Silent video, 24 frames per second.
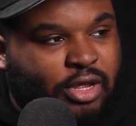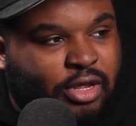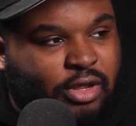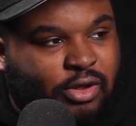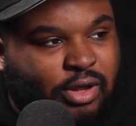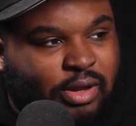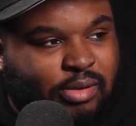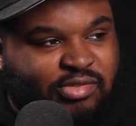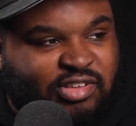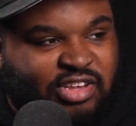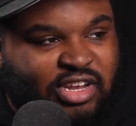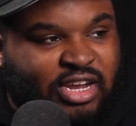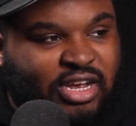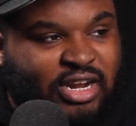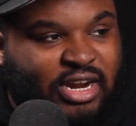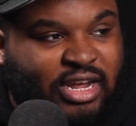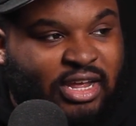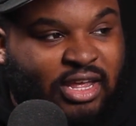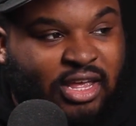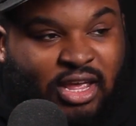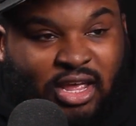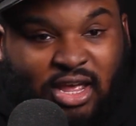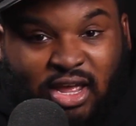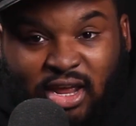You know what I'm saying? Like
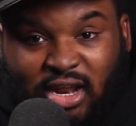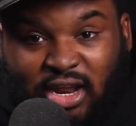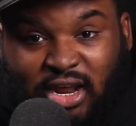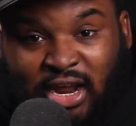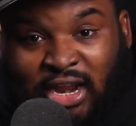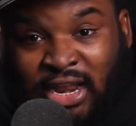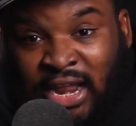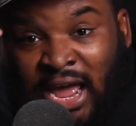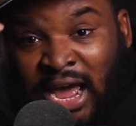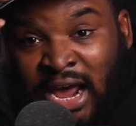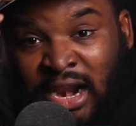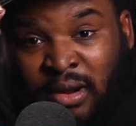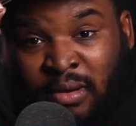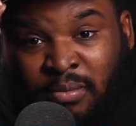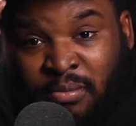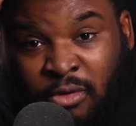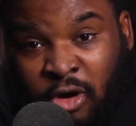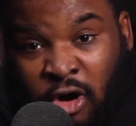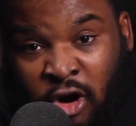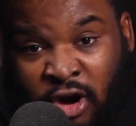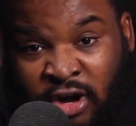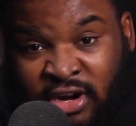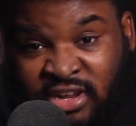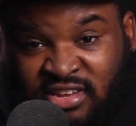a lot of
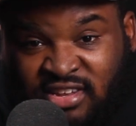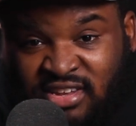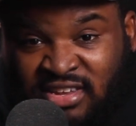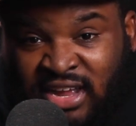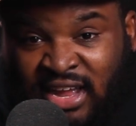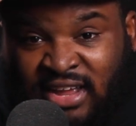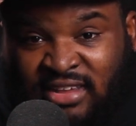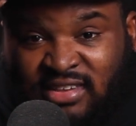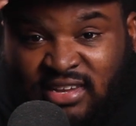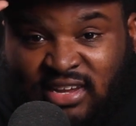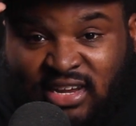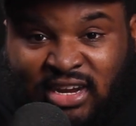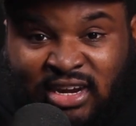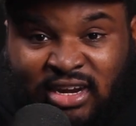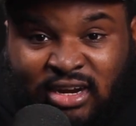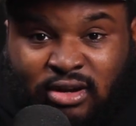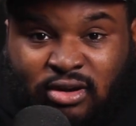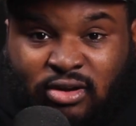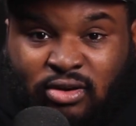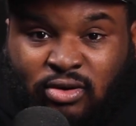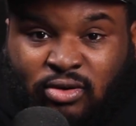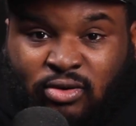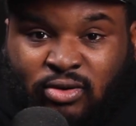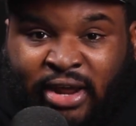artists I seen
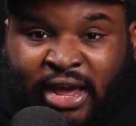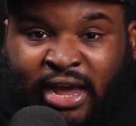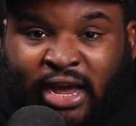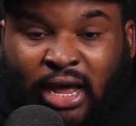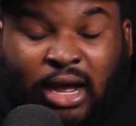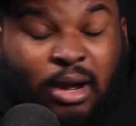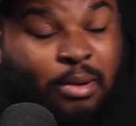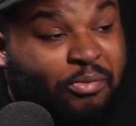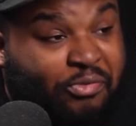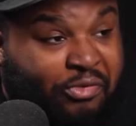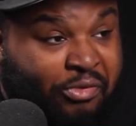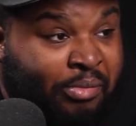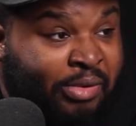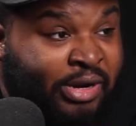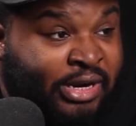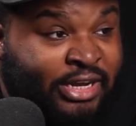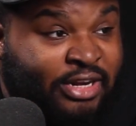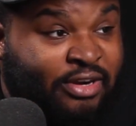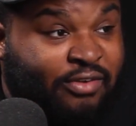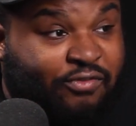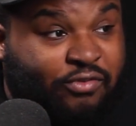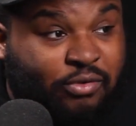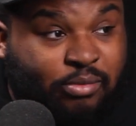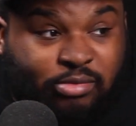that come from
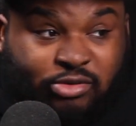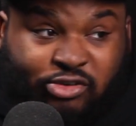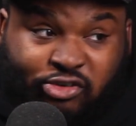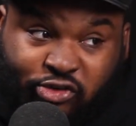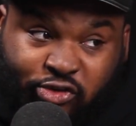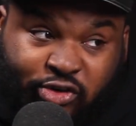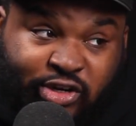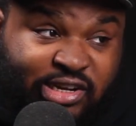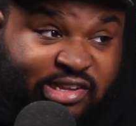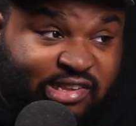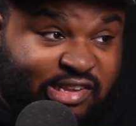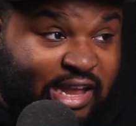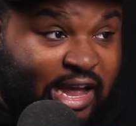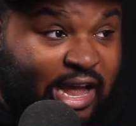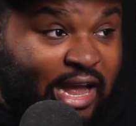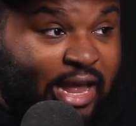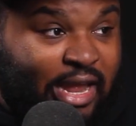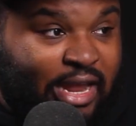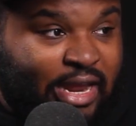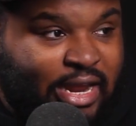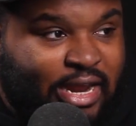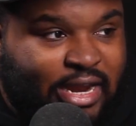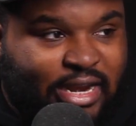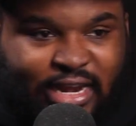money from the street
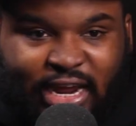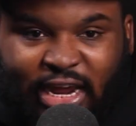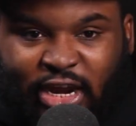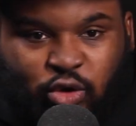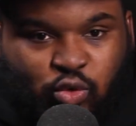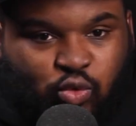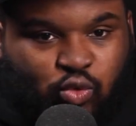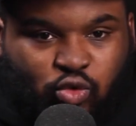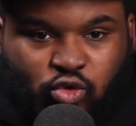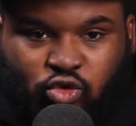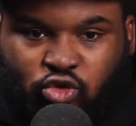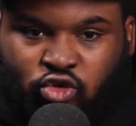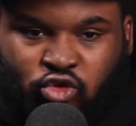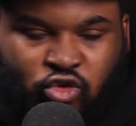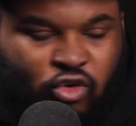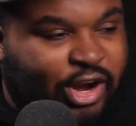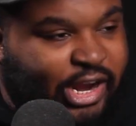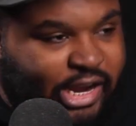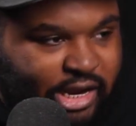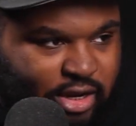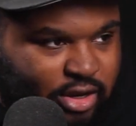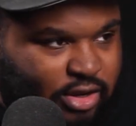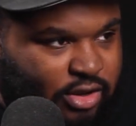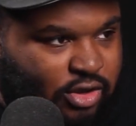side, they do
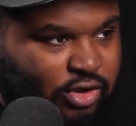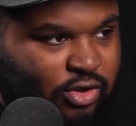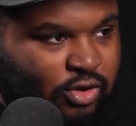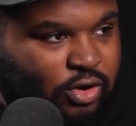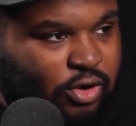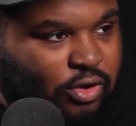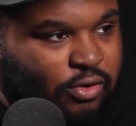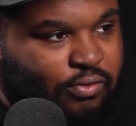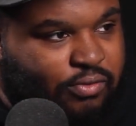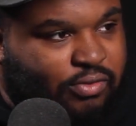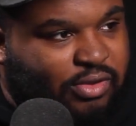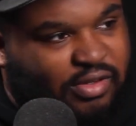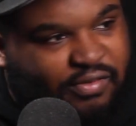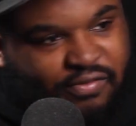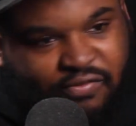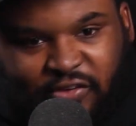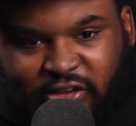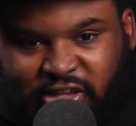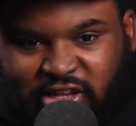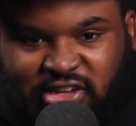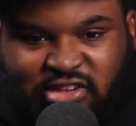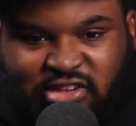great. You know, the 50